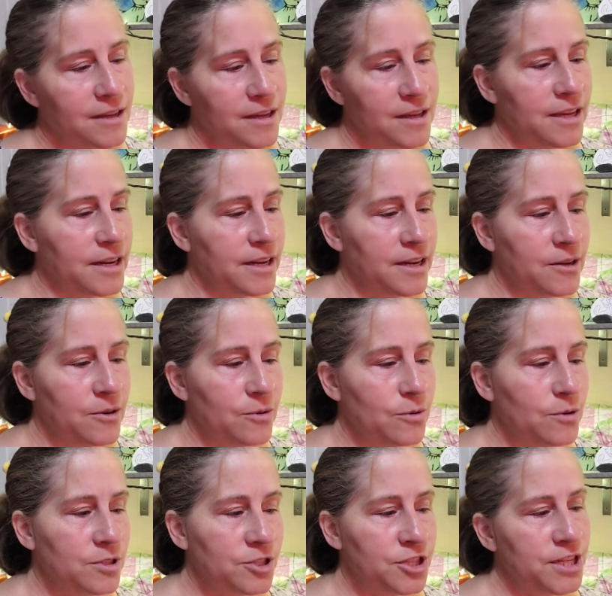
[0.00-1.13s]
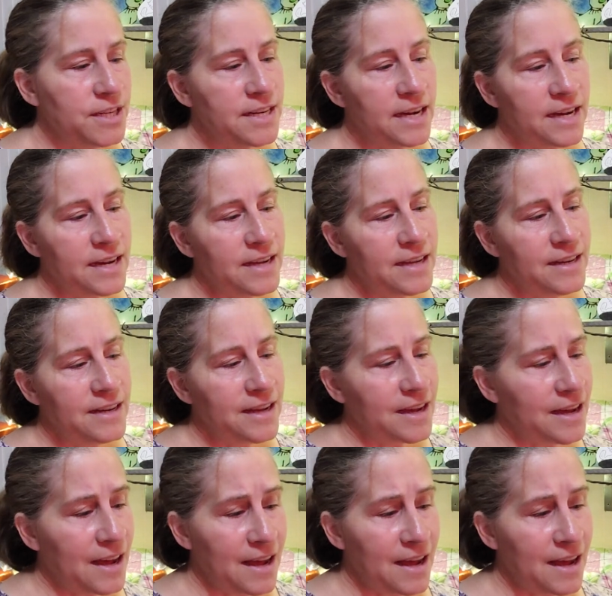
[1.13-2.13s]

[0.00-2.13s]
You know, she died.